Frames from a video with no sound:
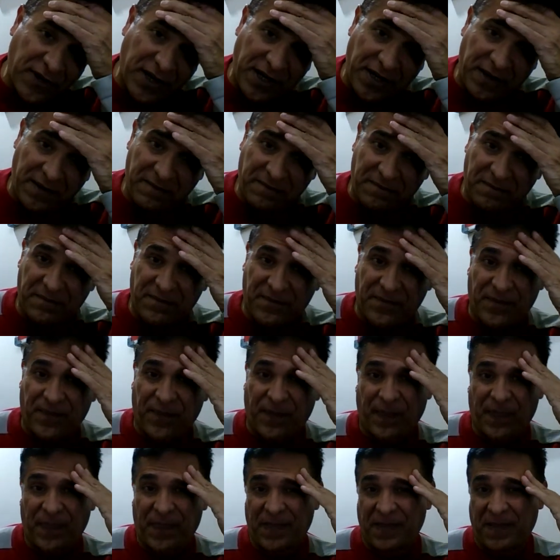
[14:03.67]
tea.
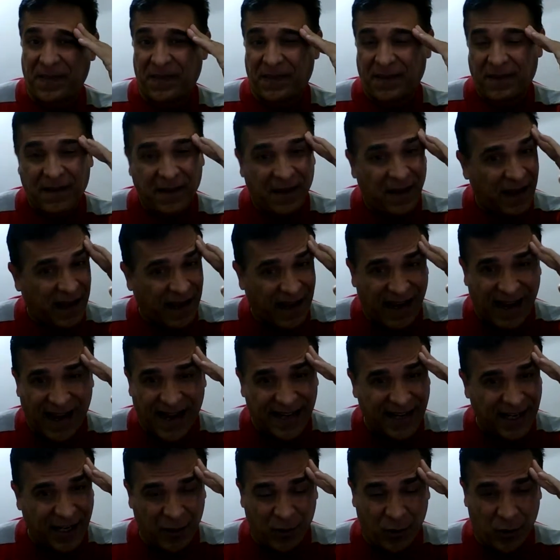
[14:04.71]
I
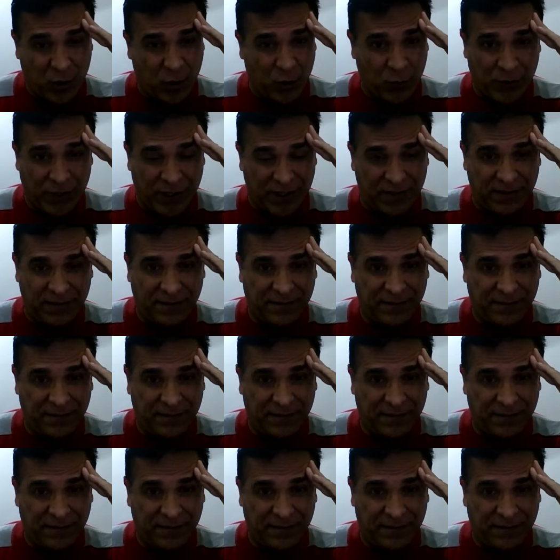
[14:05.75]
cannot do it."